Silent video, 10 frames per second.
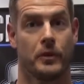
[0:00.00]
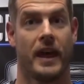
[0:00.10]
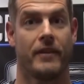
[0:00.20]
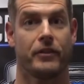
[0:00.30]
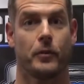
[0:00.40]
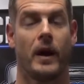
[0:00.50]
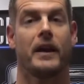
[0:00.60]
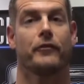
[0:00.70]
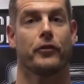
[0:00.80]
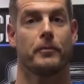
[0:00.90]
with heavy
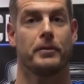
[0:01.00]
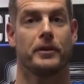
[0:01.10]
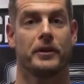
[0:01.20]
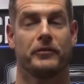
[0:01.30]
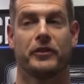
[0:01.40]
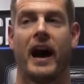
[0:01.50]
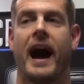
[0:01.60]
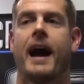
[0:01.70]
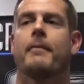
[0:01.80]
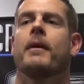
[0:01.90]
weight for a period of
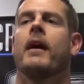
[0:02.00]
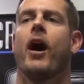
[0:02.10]
time,